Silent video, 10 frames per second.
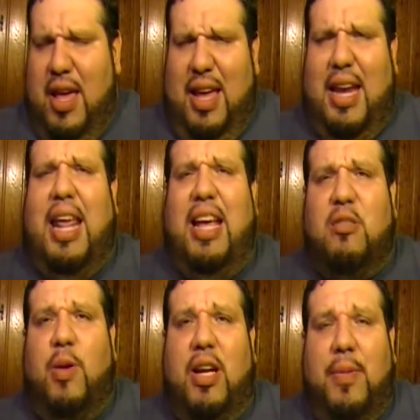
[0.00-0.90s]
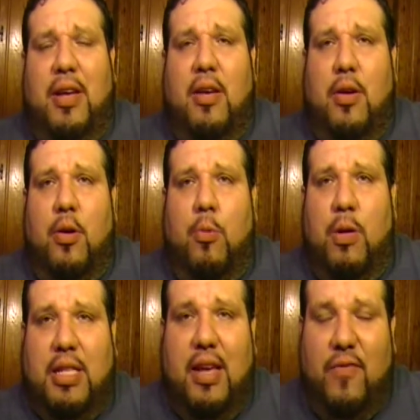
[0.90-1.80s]
And he explained to me
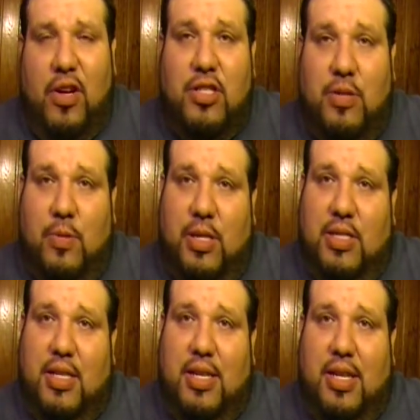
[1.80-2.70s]
what the inversion was.